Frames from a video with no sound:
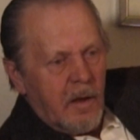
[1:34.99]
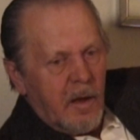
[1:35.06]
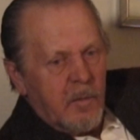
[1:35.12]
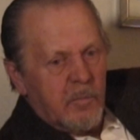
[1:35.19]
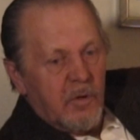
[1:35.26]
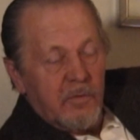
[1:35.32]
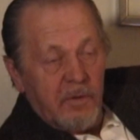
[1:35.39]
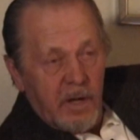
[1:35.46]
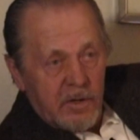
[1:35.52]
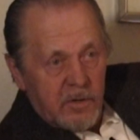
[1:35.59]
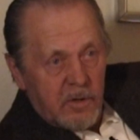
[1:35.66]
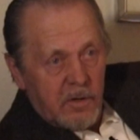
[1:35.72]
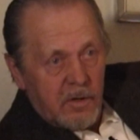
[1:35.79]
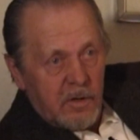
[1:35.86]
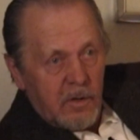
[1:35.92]
a
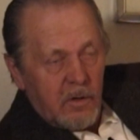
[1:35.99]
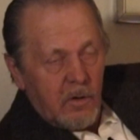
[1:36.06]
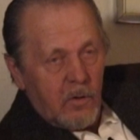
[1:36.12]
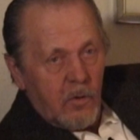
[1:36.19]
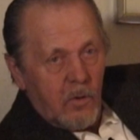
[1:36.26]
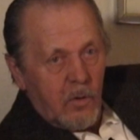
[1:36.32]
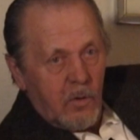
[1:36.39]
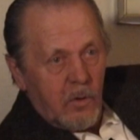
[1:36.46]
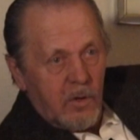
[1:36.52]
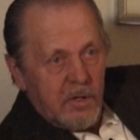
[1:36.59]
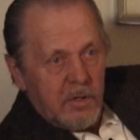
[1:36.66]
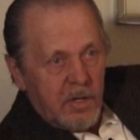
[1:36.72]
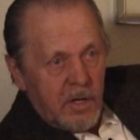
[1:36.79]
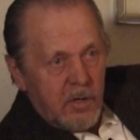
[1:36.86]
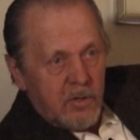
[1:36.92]
professor or
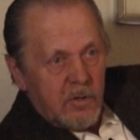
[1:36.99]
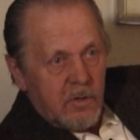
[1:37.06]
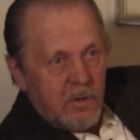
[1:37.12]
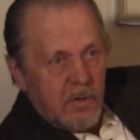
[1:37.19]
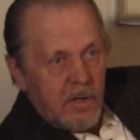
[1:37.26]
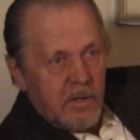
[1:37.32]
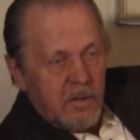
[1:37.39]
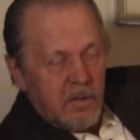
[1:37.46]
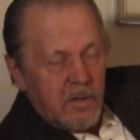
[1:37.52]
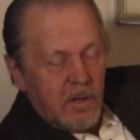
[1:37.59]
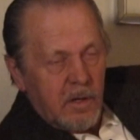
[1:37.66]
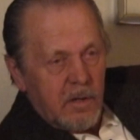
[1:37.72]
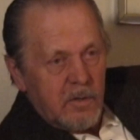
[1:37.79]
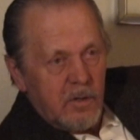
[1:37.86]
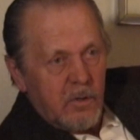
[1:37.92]
a teacher at
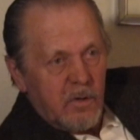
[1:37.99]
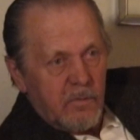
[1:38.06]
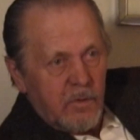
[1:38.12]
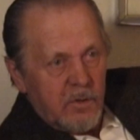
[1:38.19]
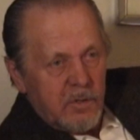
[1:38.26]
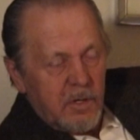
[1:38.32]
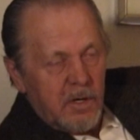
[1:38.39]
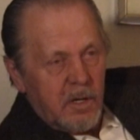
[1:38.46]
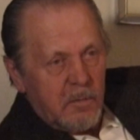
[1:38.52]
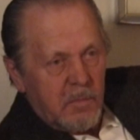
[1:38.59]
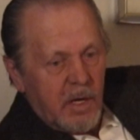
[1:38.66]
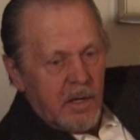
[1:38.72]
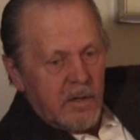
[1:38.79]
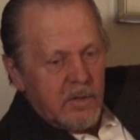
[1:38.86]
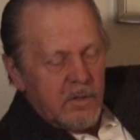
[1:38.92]
uh, the university in
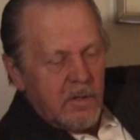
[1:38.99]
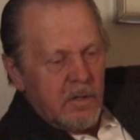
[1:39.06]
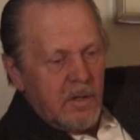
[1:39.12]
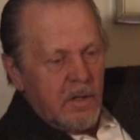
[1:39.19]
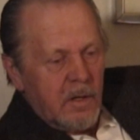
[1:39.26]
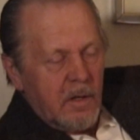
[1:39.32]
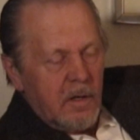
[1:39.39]
Madison,